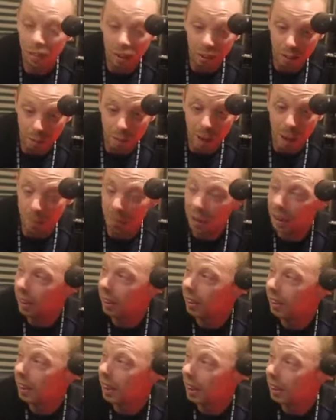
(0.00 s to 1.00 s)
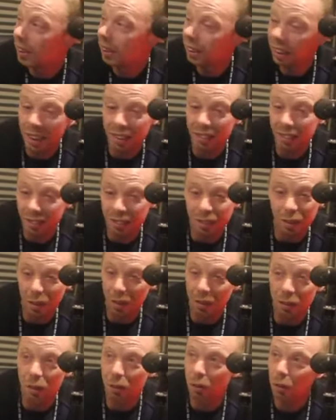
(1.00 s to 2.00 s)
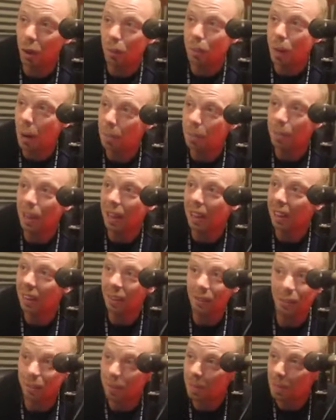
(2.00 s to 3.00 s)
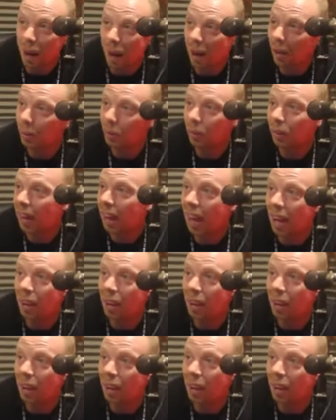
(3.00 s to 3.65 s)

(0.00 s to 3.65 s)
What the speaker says: It's about me. Yeah, no, yeah. It's just all about me and my whole life.